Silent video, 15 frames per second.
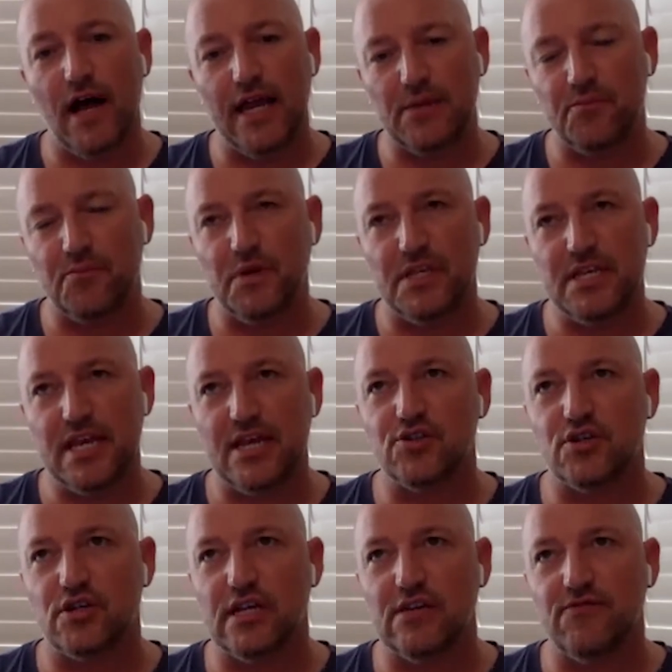a
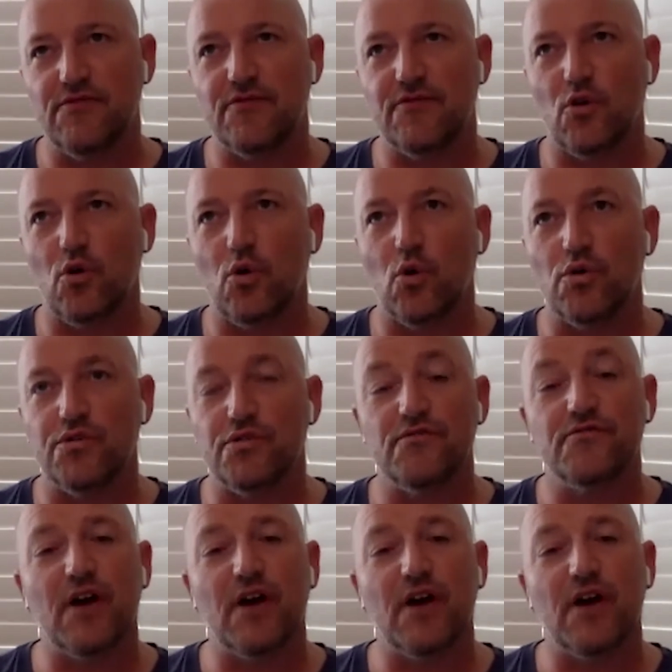potentially flawed